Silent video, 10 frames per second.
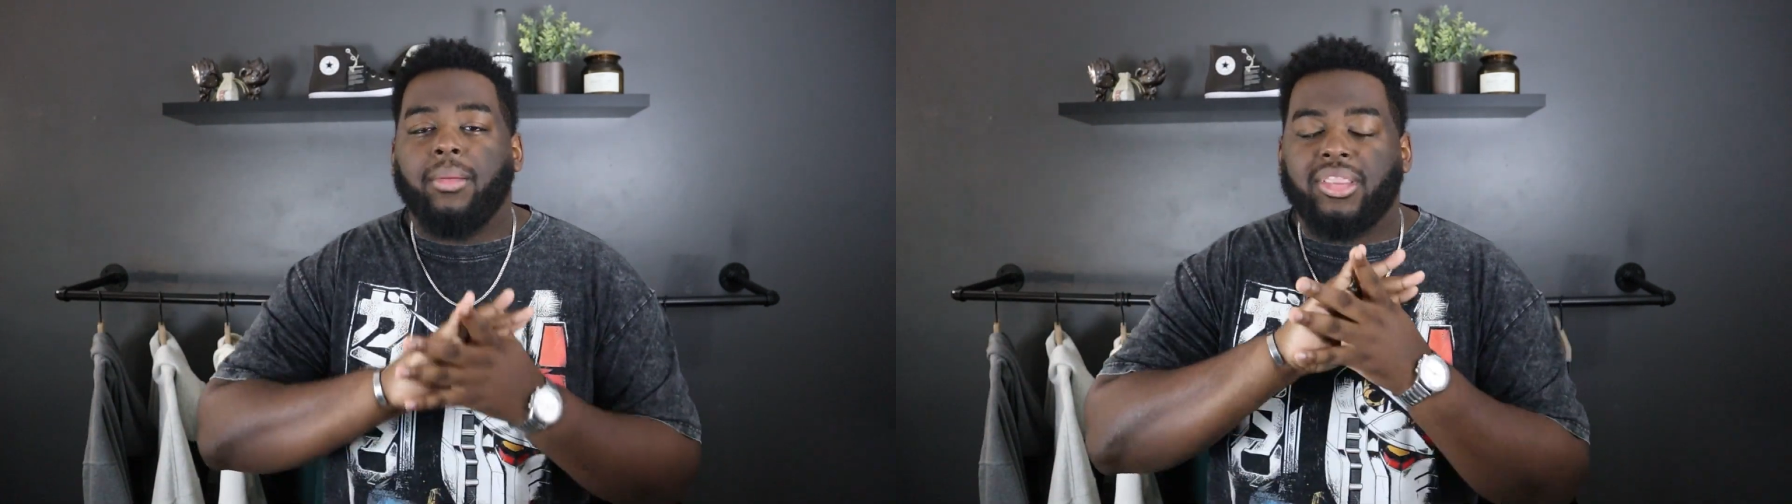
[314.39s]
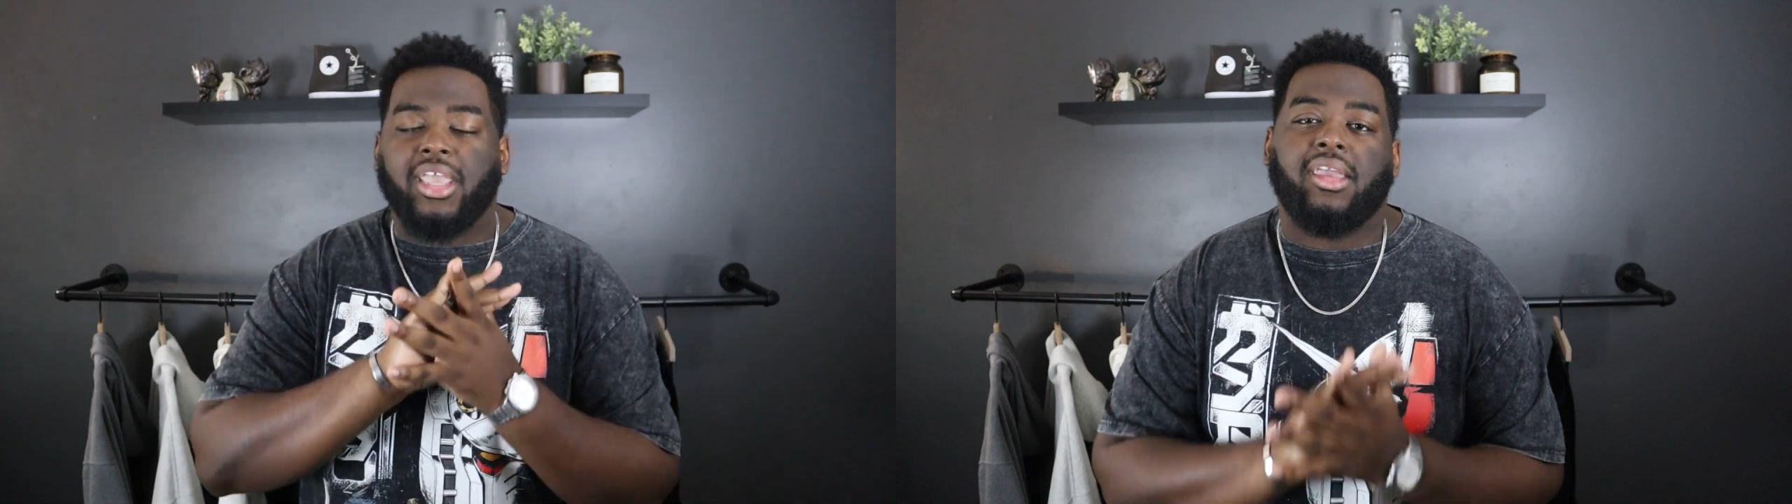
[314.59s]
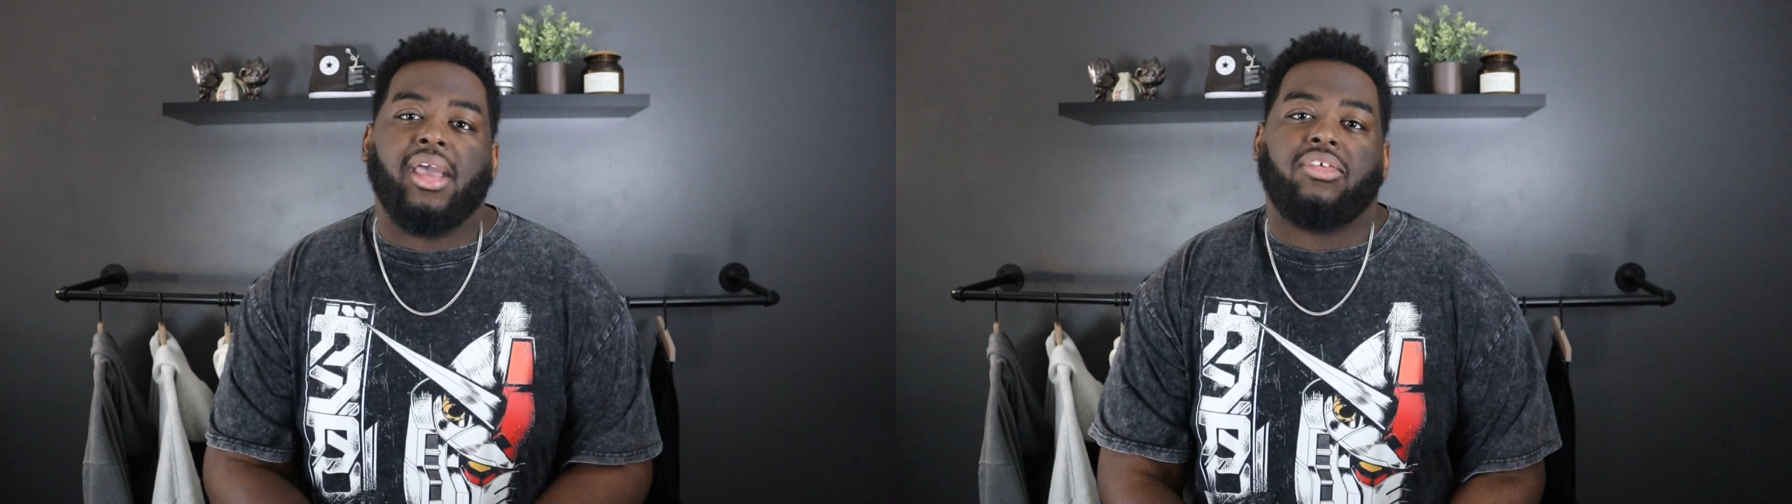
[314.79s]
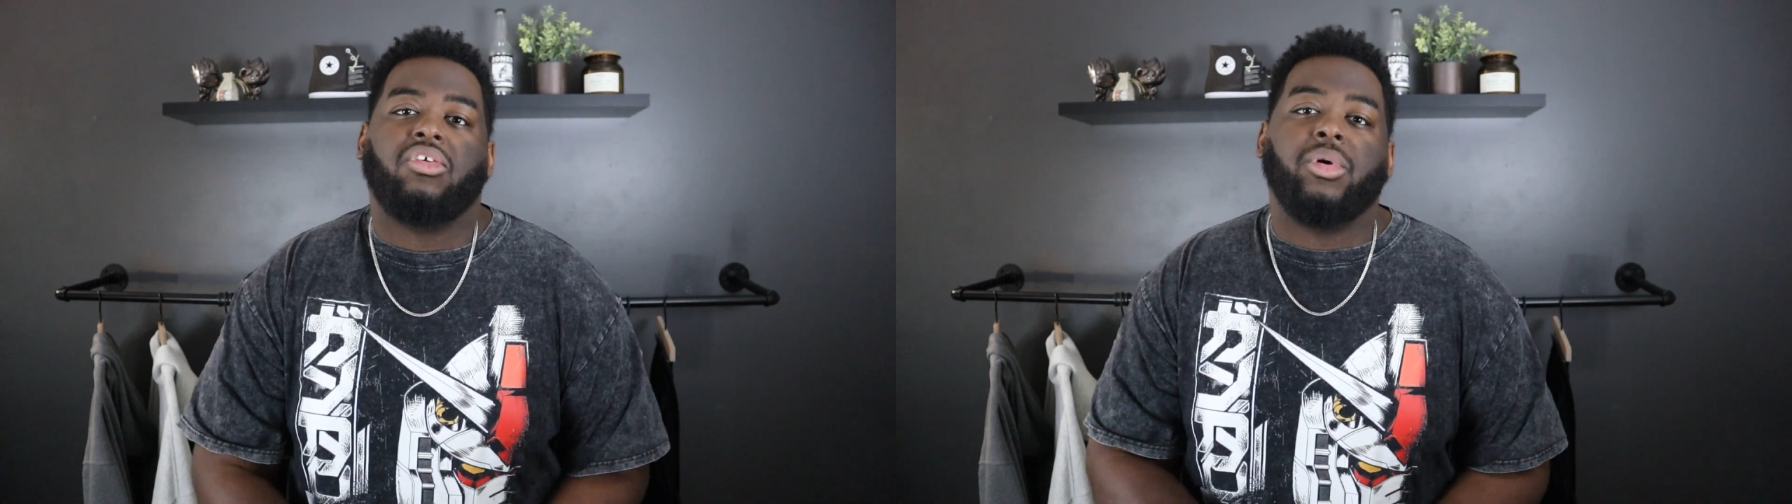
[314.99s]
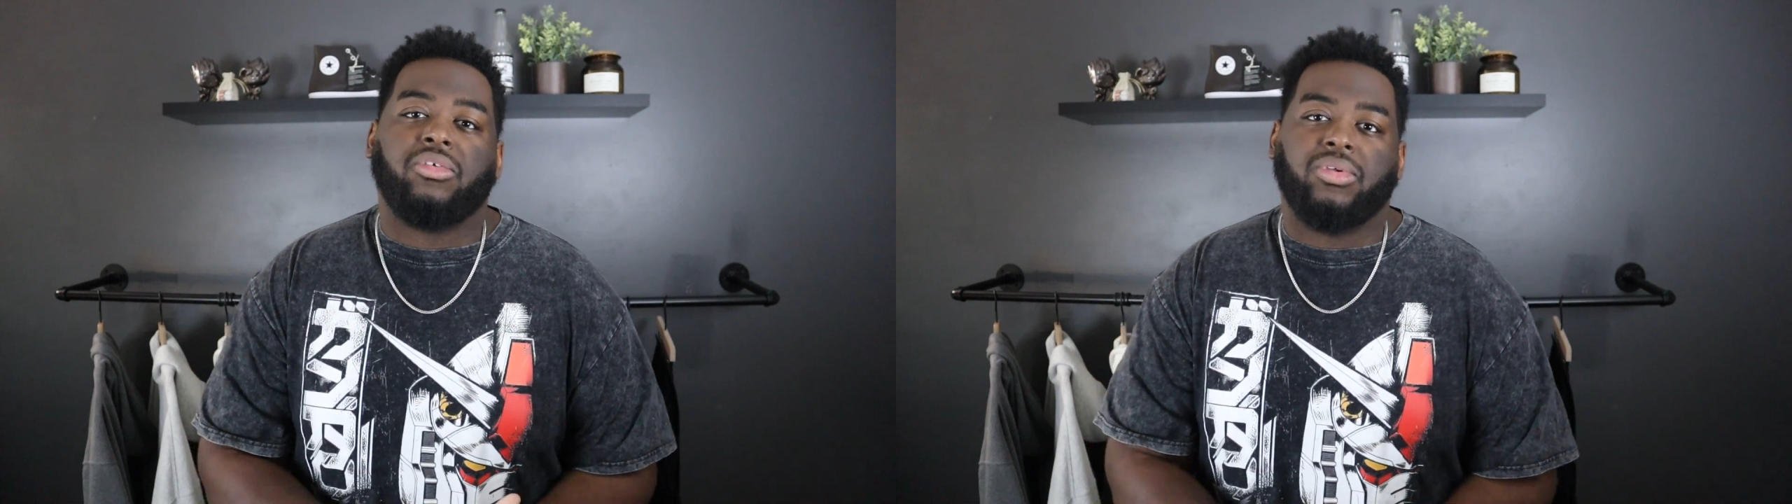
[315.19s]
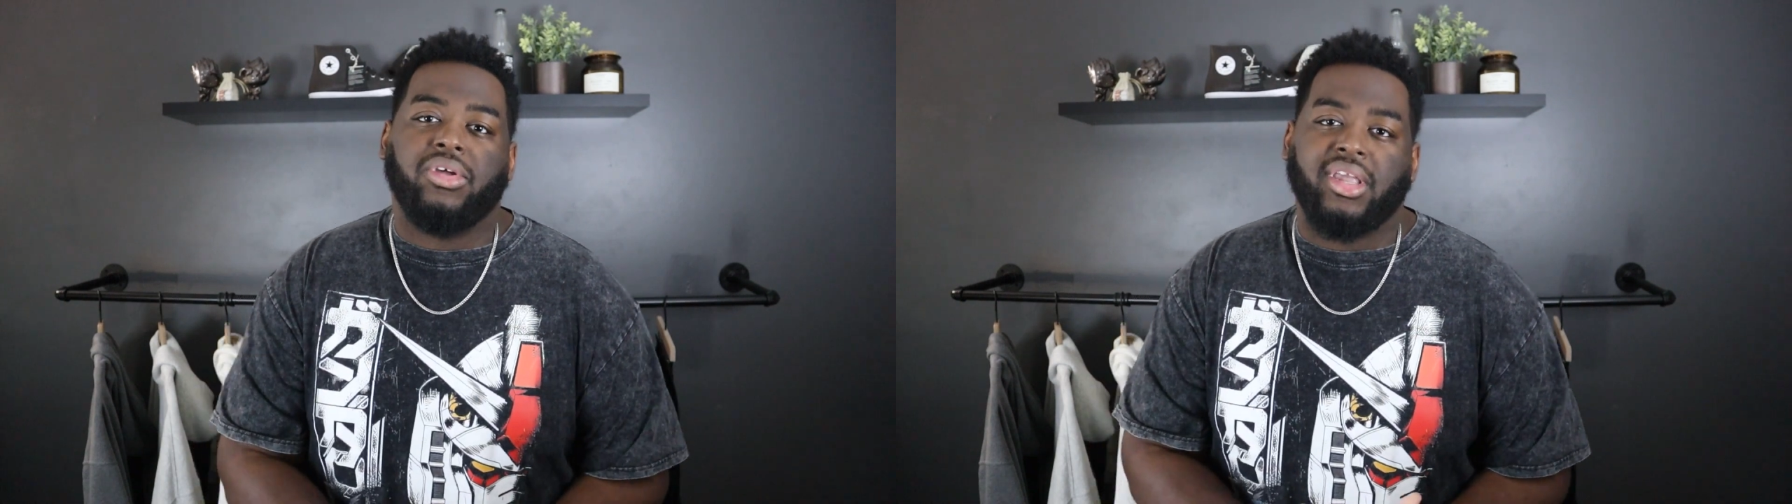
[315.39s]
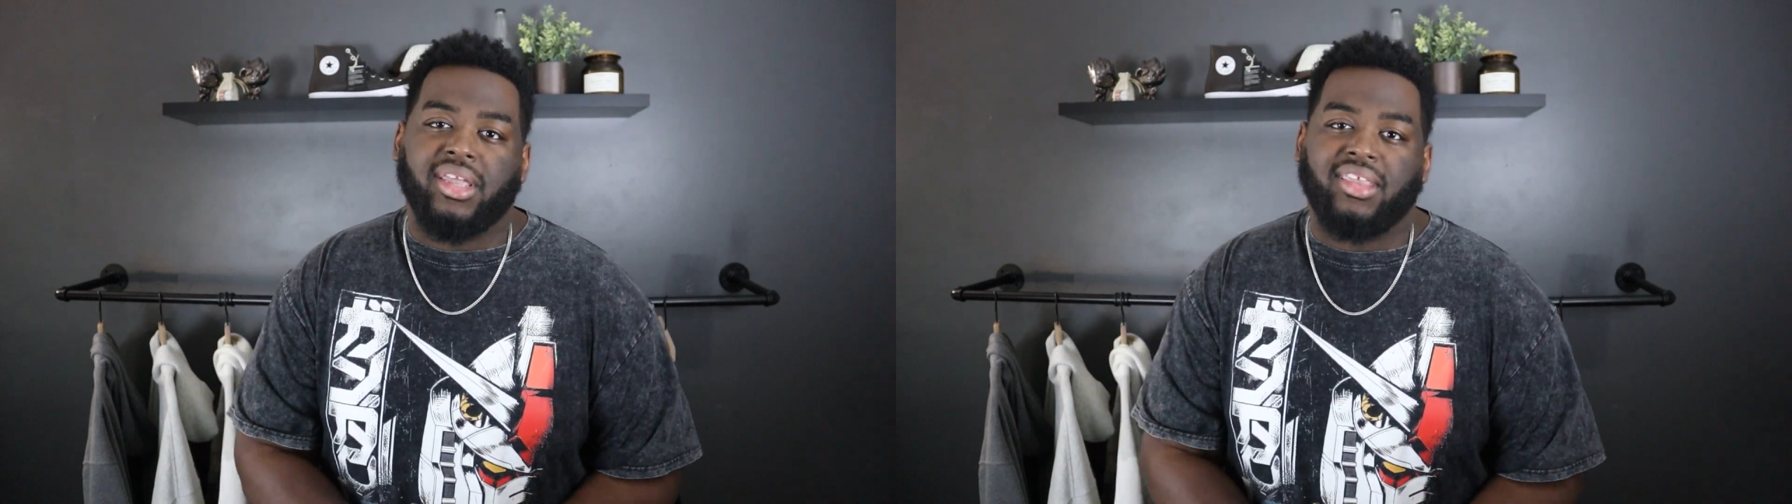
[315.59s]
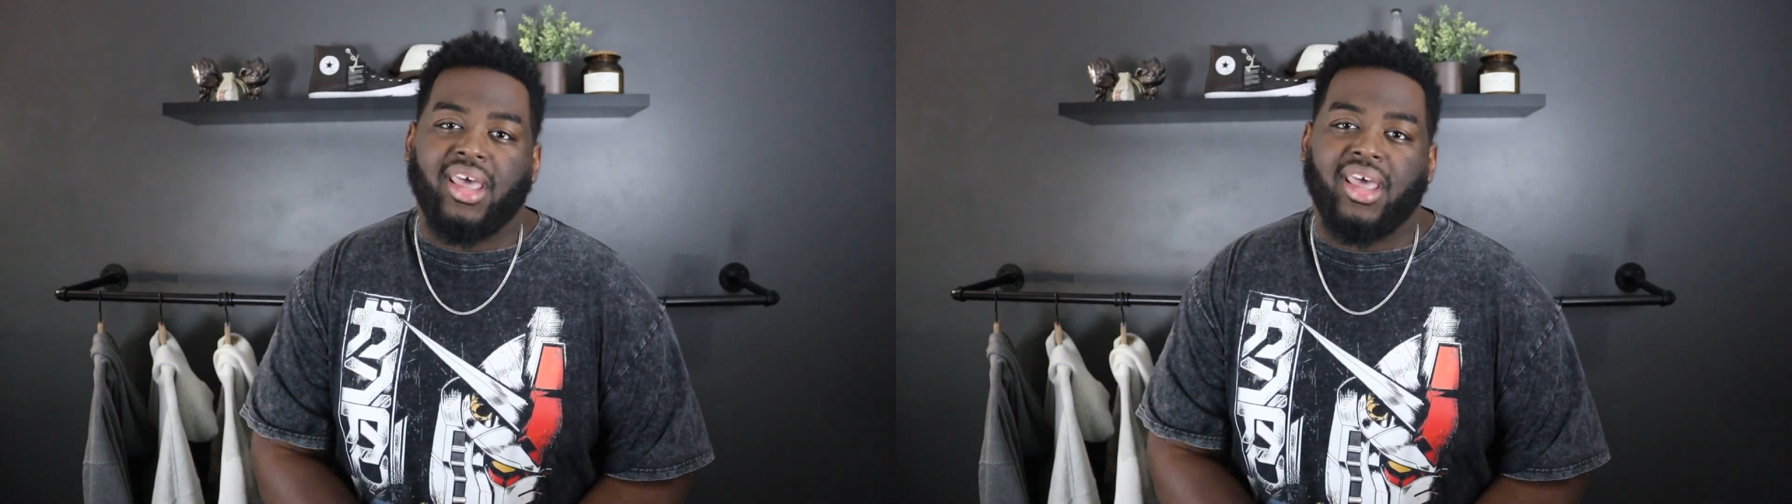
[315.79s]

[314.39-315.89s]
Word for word: But thank you guys so much for tuning in